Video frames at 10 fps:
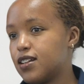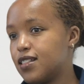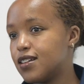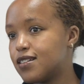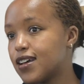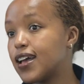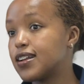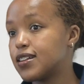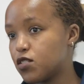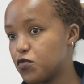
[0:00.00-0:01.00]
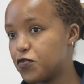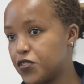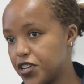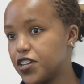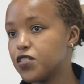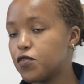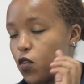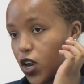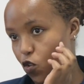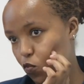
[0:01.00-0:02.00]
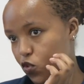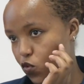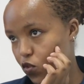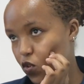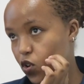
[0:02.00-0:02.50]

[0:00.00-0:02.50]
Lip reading: the child is free for adoption.